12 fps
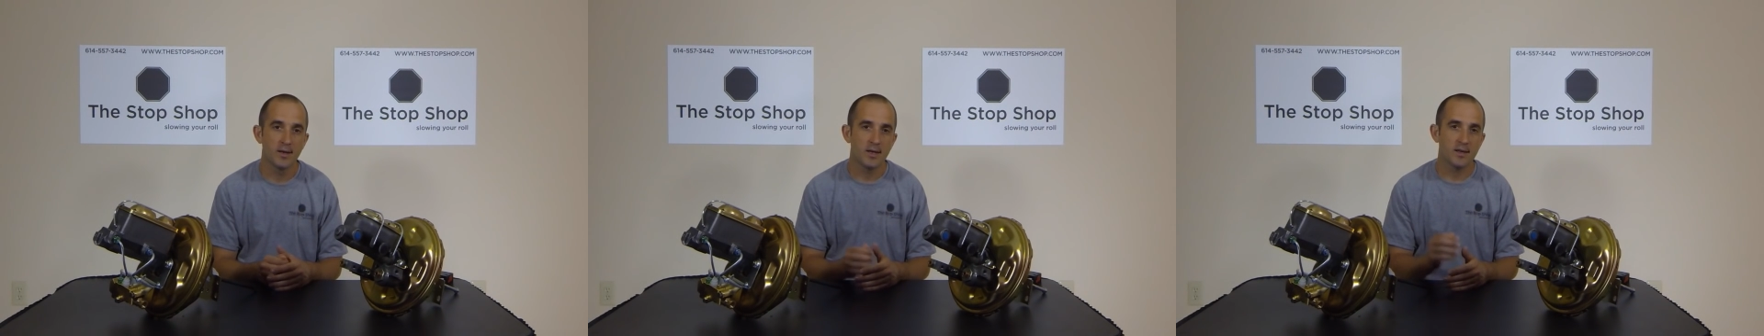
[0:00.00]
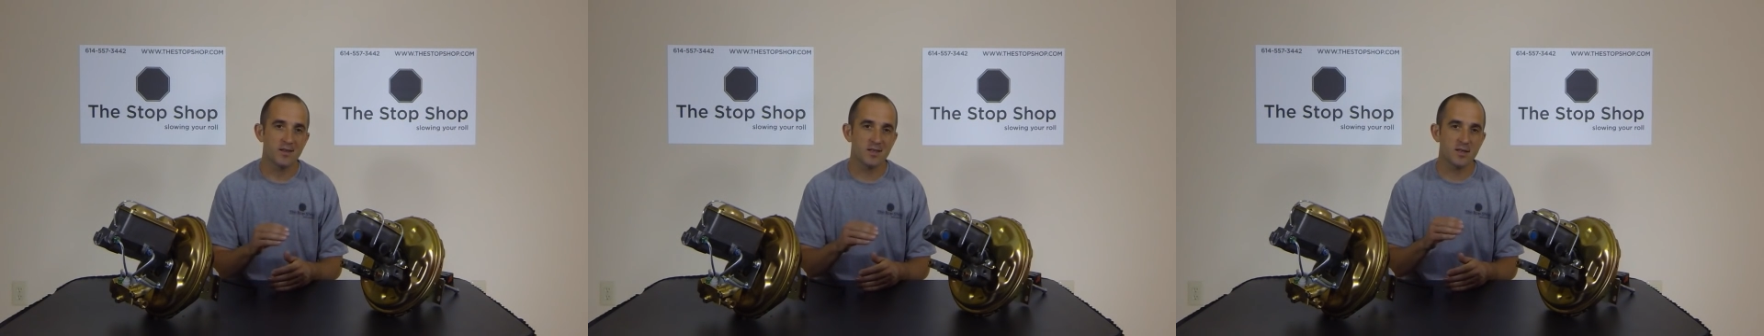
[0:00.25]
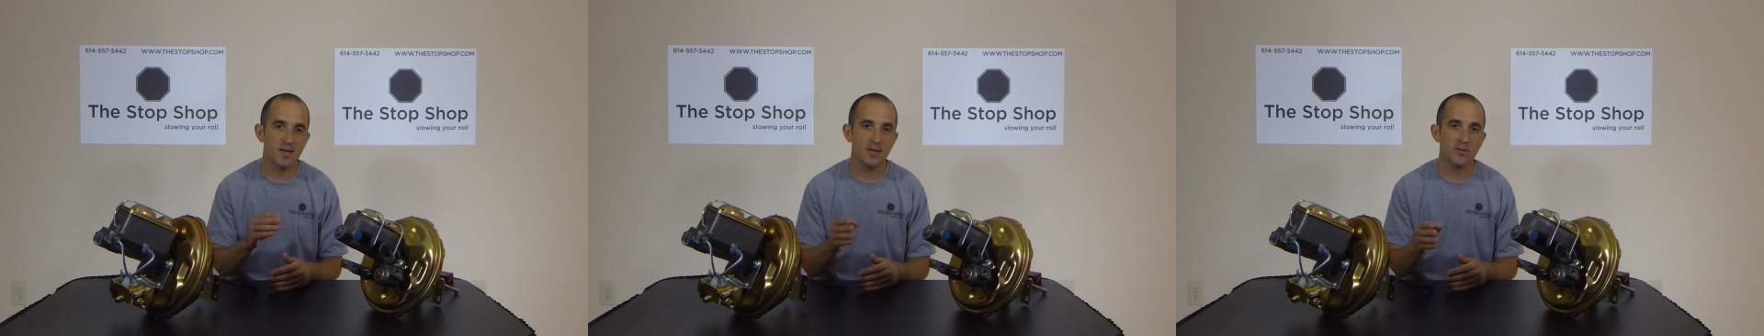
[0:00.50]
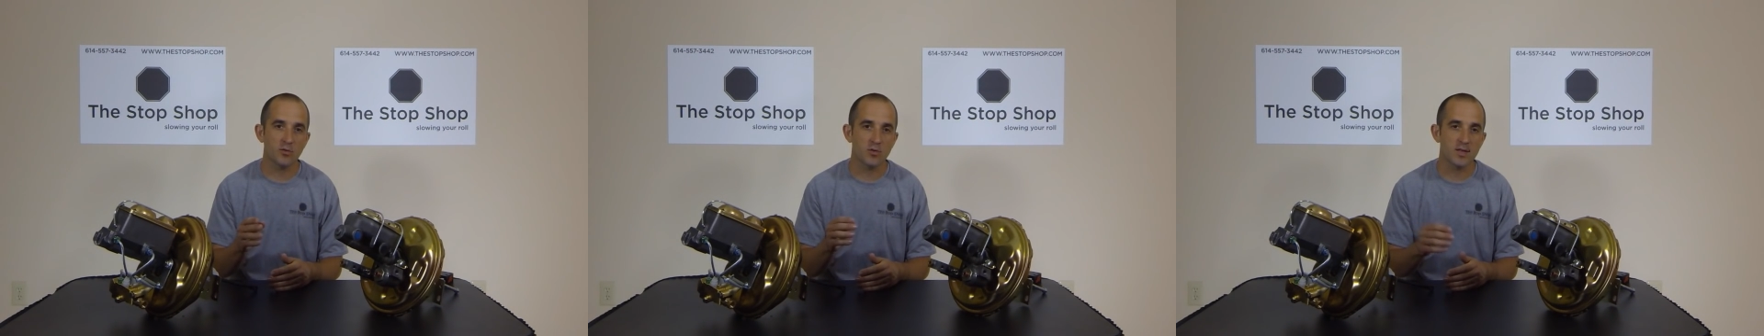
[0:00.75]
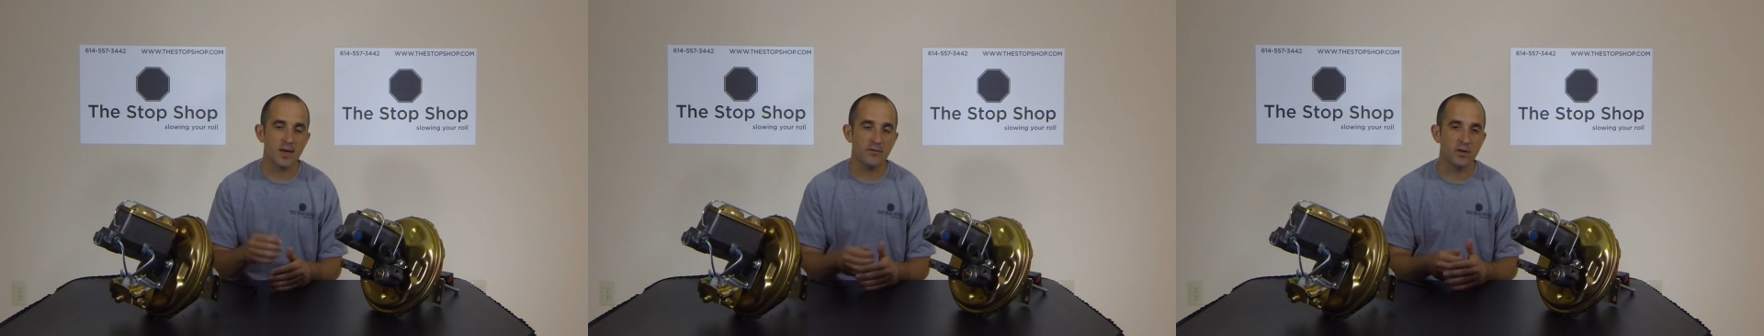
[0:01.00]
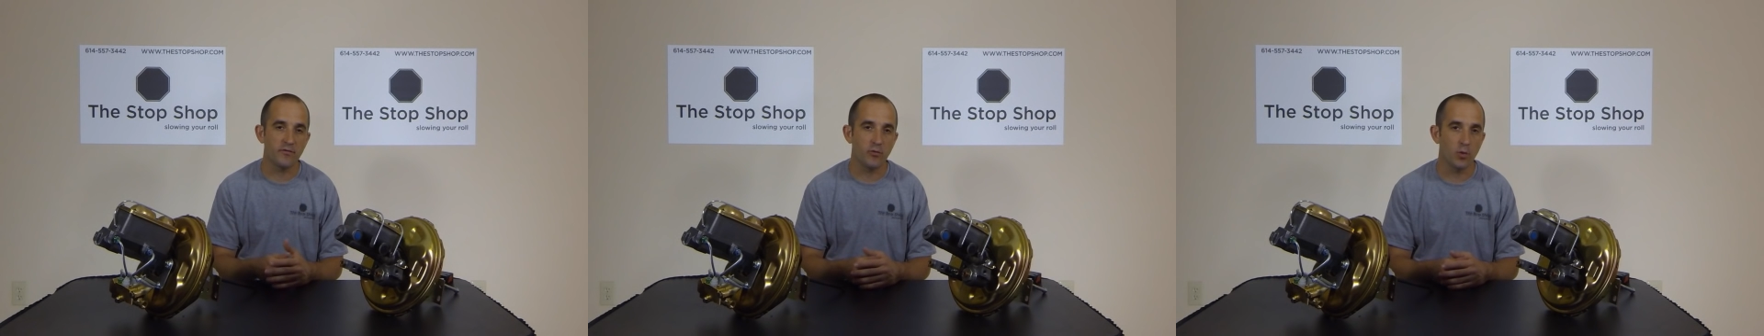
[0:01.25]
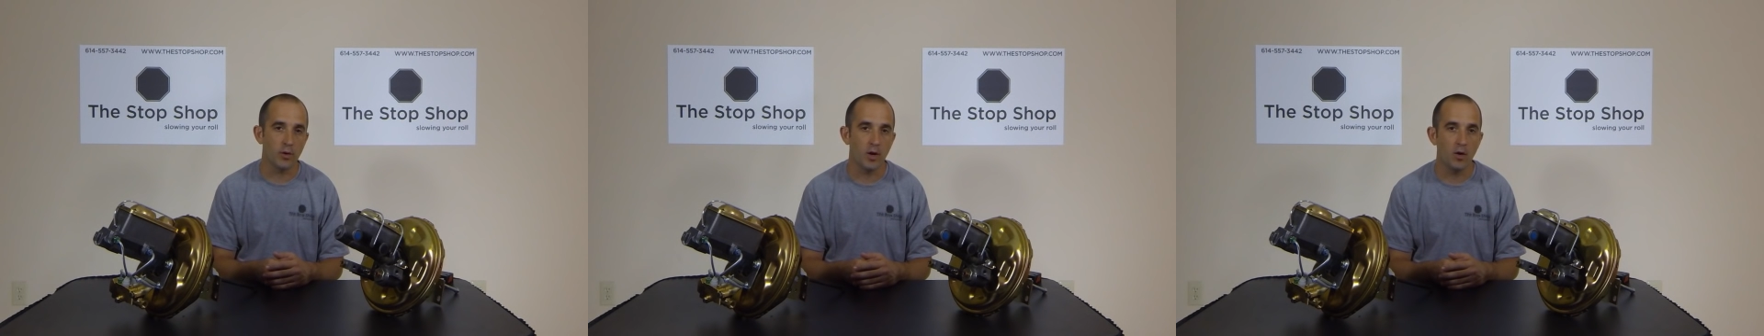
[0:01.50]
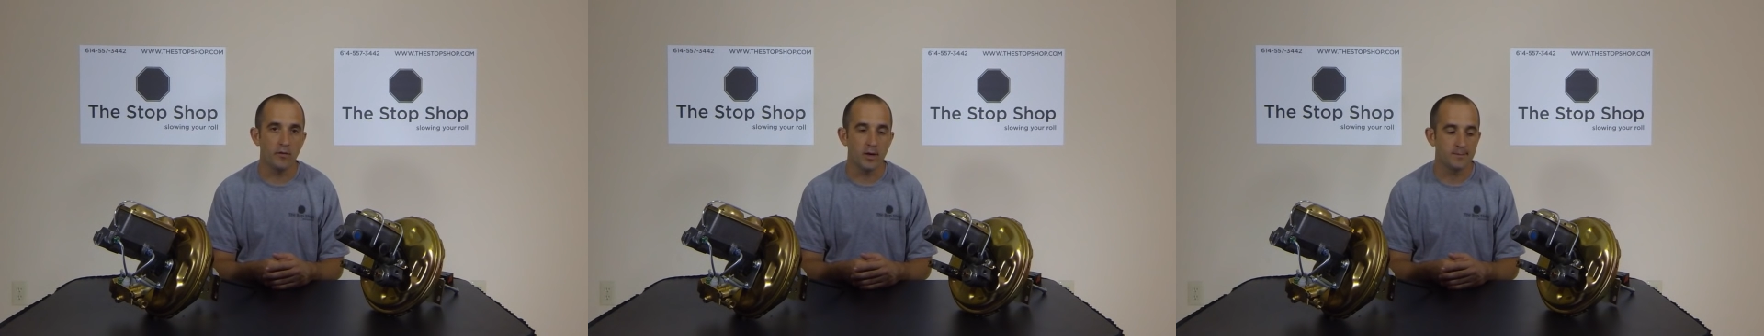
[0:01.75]
and 68 through 74
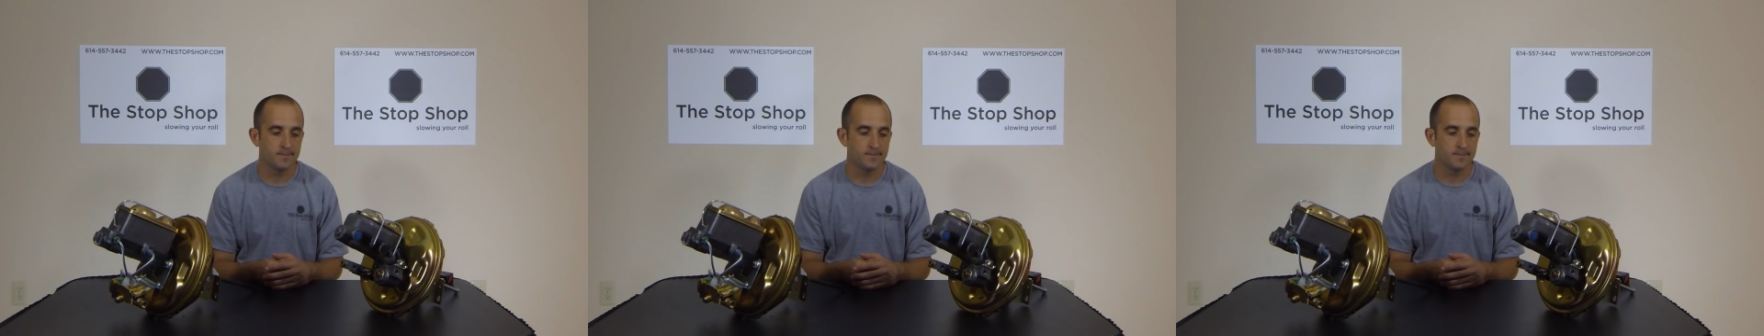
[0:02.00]
Nova.